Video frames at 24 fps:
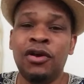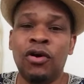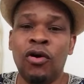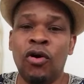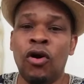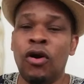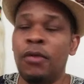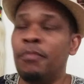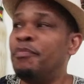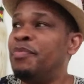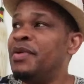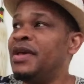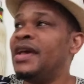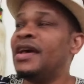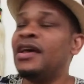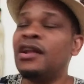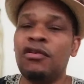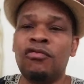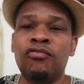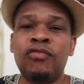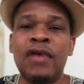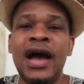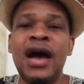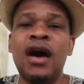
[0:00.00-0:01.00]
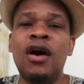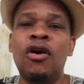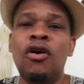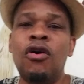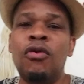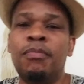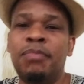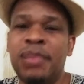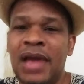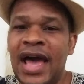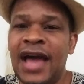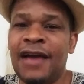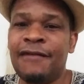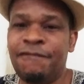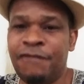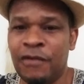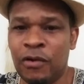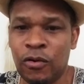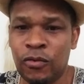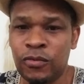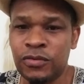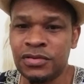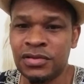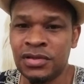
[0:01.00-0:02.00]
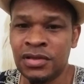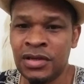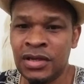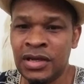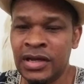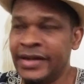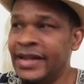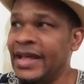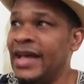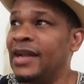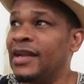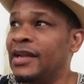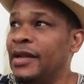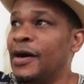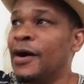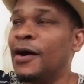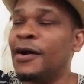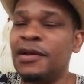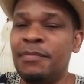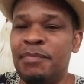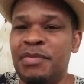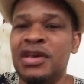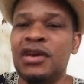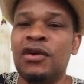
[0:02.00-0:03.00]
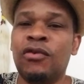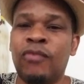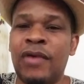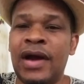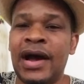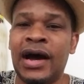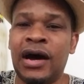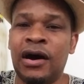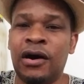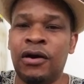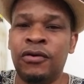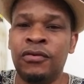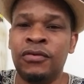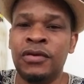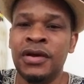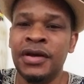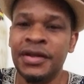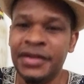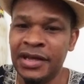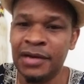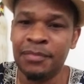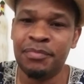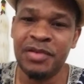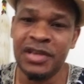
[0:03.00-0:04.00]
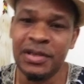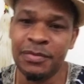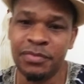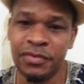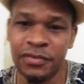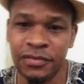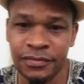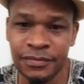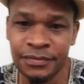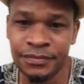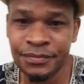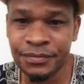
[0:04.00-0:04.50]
or being around black folks that love to be around them people.